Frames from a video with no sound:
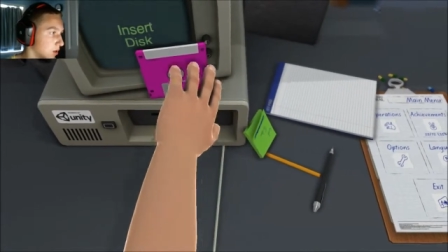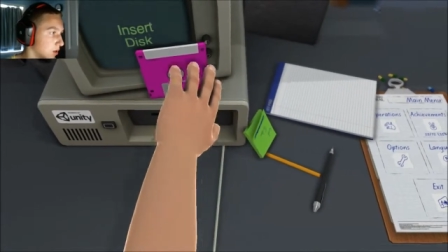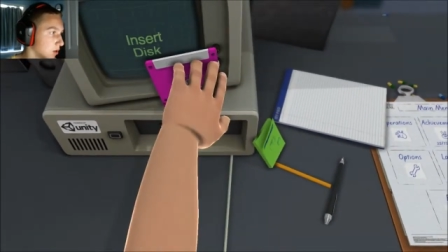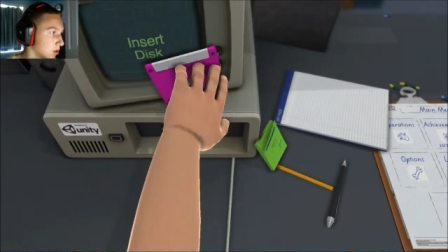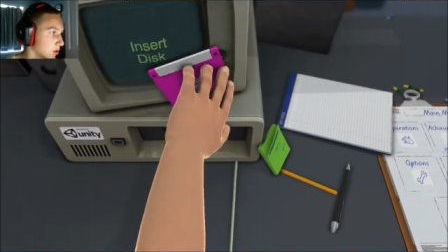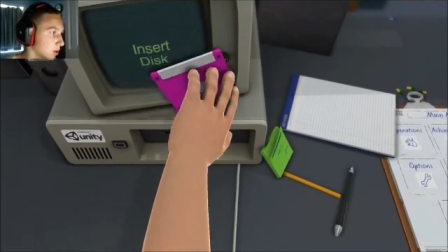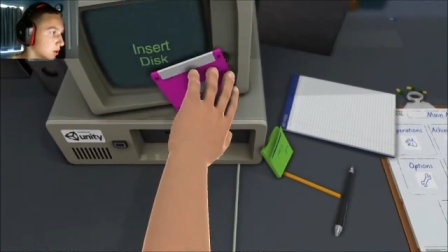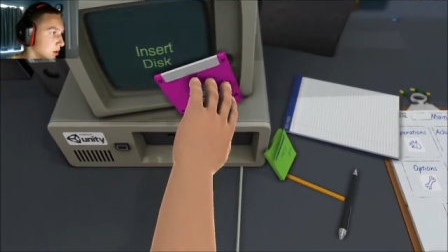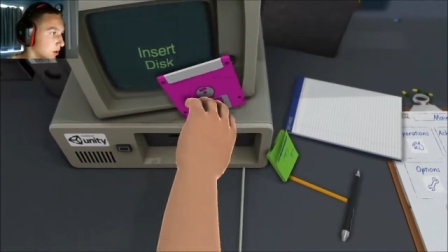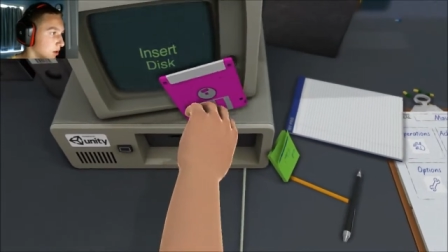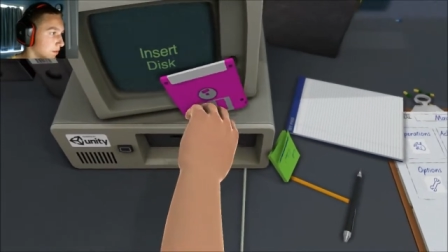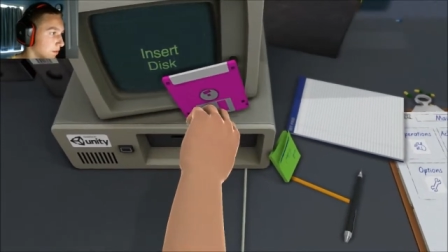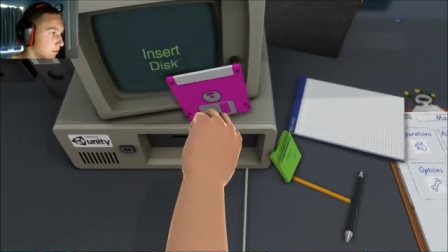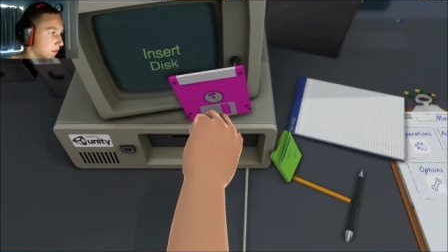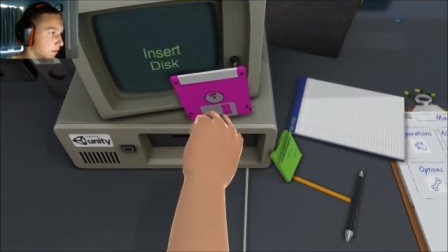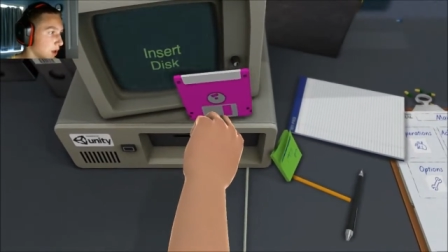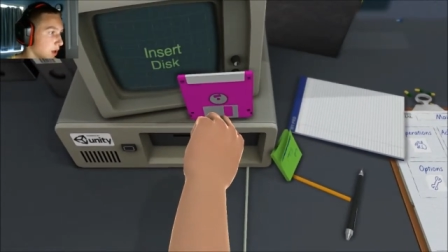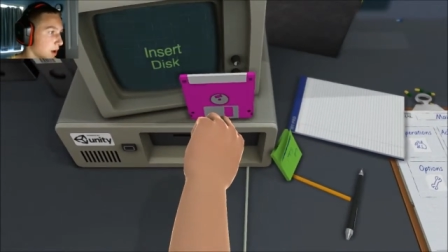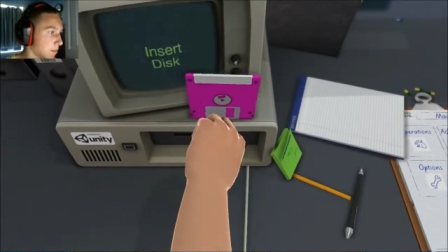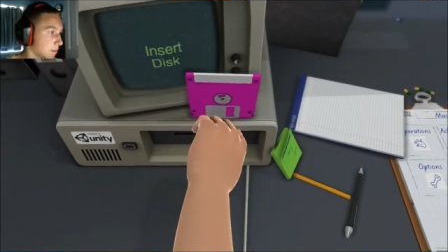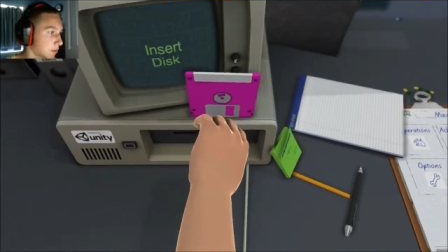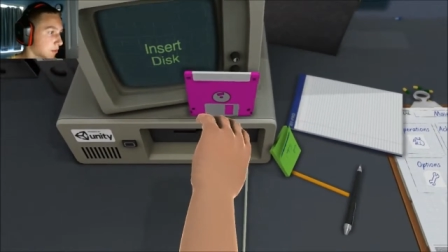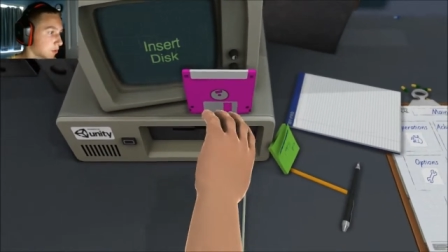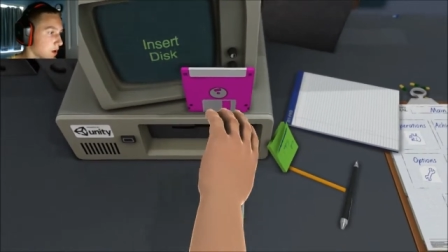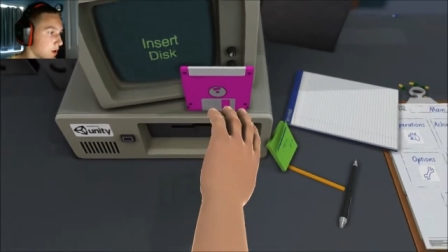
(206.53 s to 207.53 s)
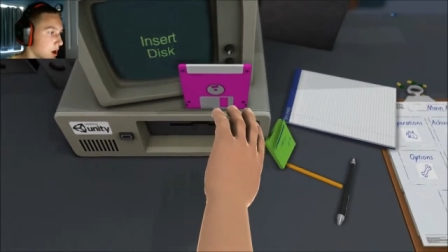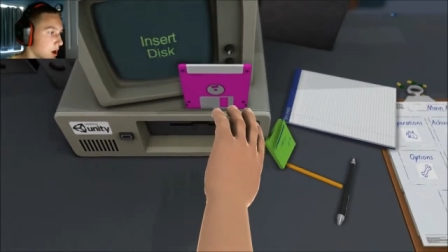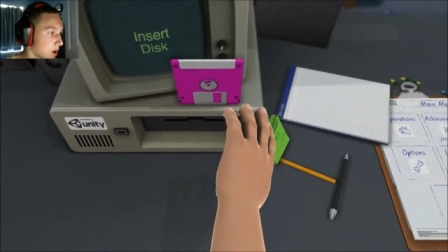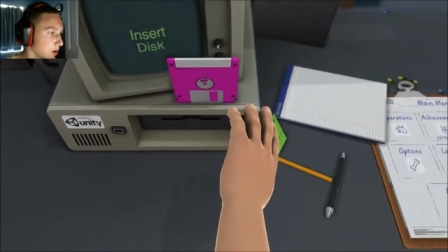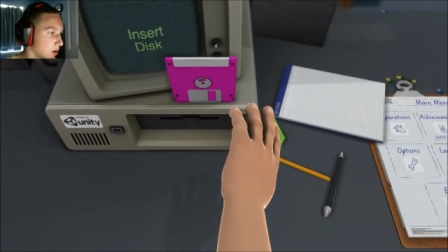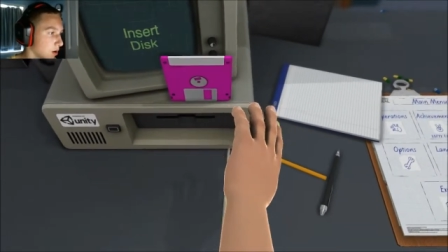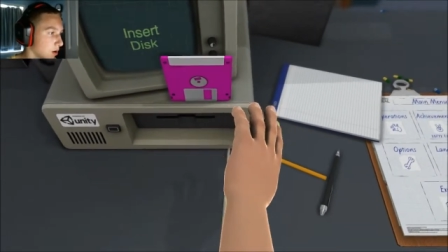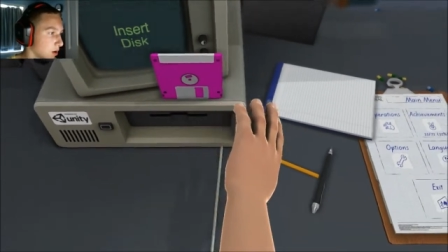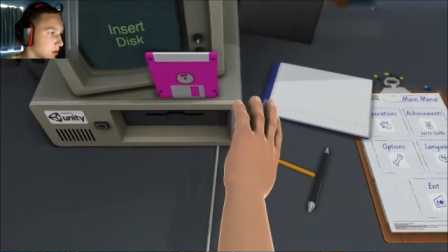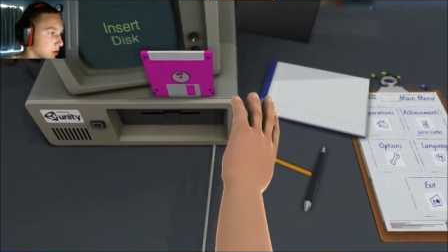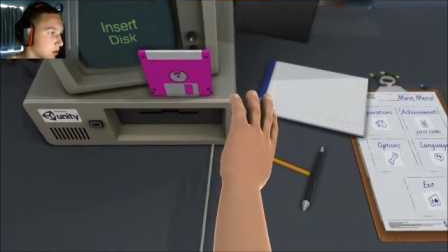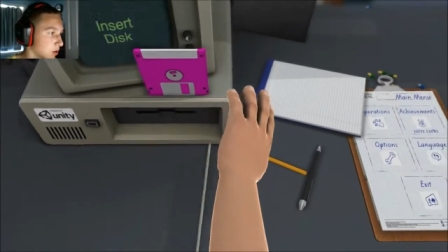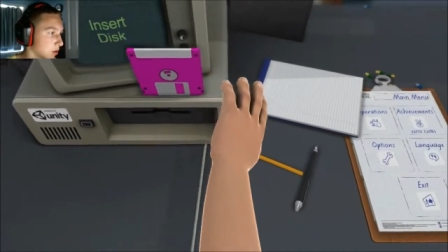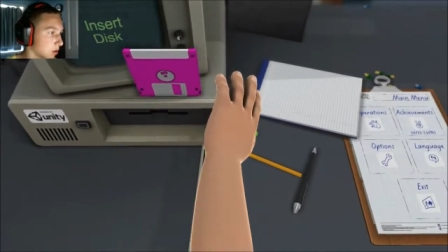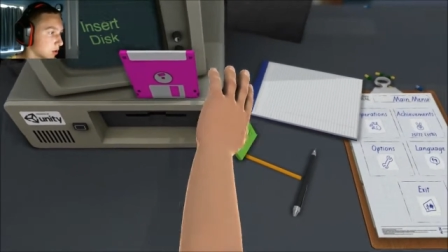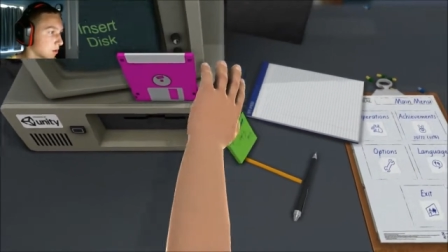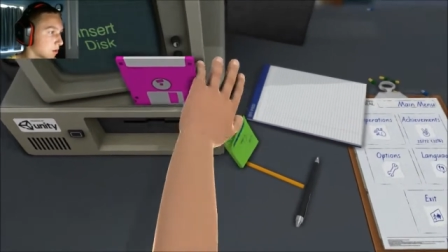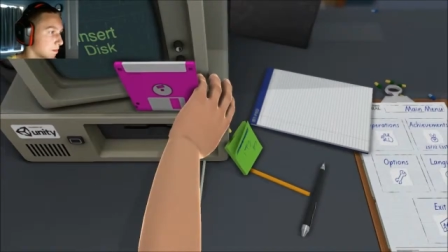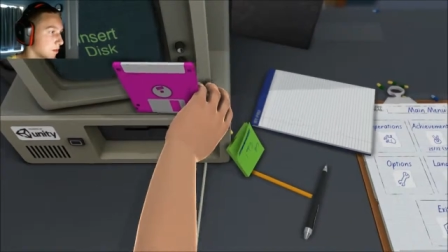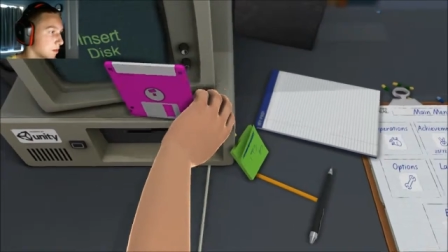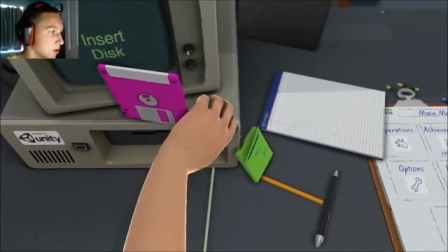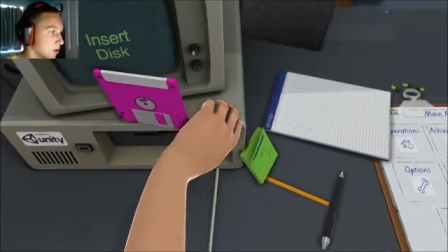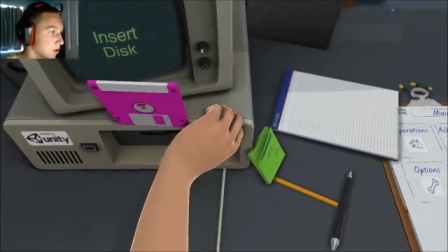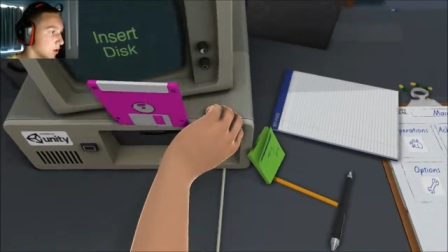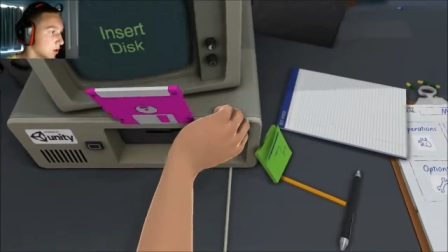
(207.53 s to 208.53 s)
till it flops around onto the
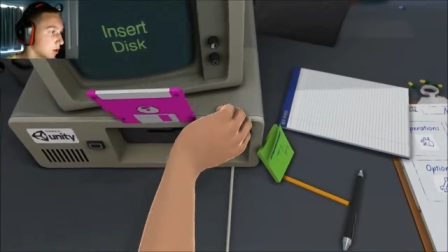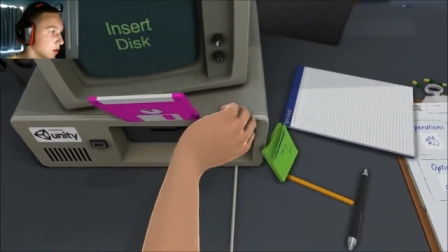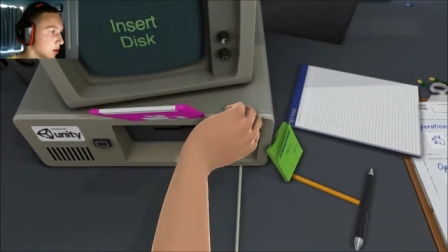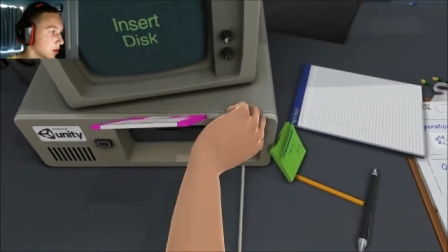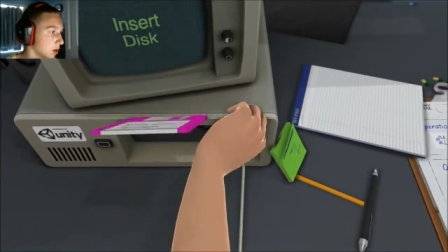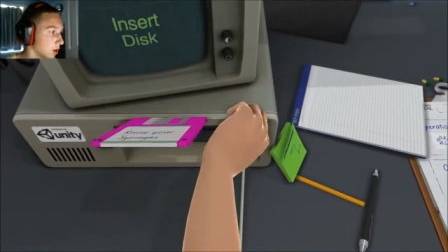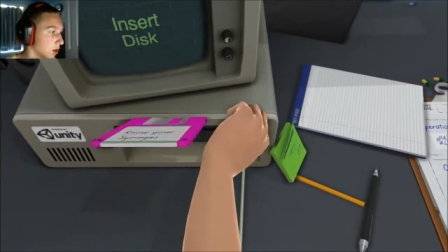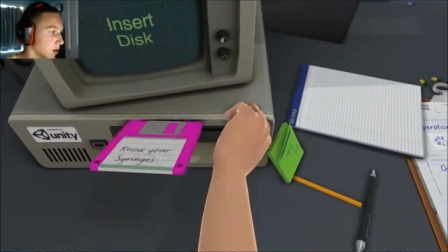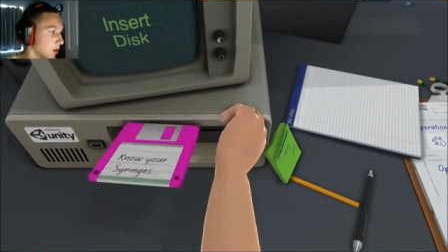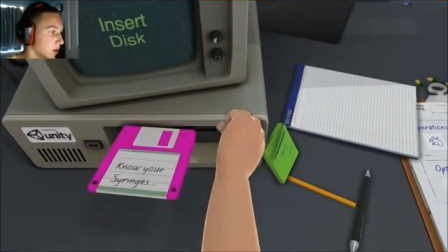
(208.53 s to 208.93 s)
computer here